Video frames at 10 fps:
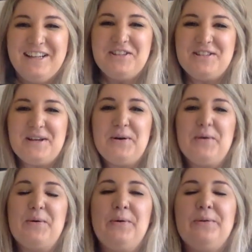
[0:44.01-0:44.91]

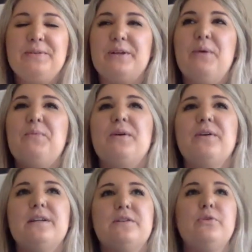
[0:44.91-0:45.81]
so don't
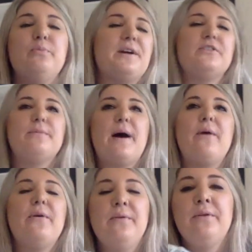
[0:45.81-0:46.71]
worry too much
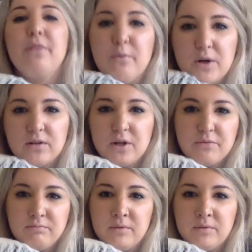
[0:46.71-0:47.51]
about the workload.